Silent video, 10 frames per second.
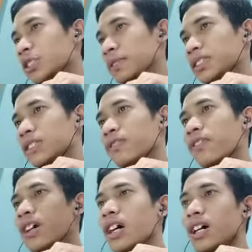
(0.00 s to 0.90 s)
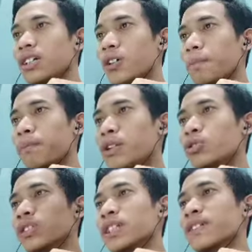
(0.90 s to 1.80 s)
expensive
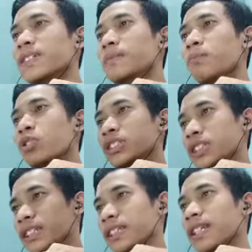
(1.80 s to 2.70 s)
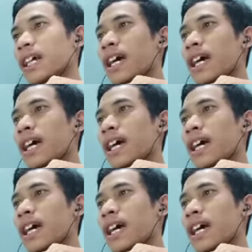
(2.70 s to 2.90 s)
compound utilized in polishing.